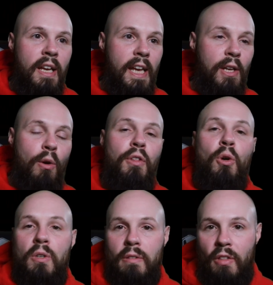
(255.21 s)
and over the
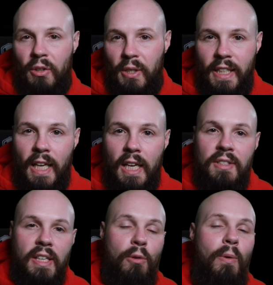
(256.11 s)
course of the 30
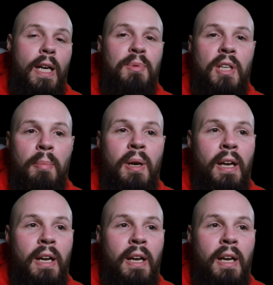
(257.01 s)
days, it ramps up,